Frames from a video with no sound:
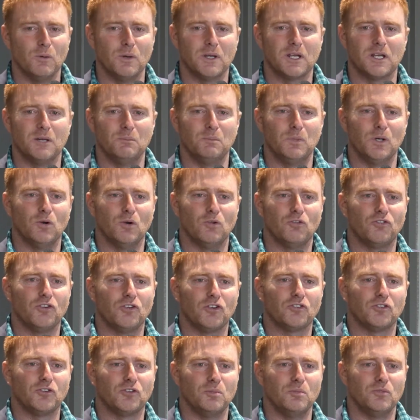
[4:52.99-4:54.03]
we can build
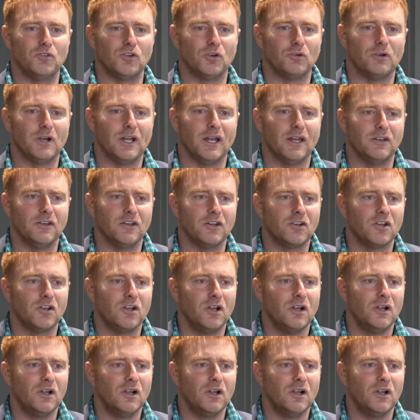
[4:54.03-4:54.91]
systems around it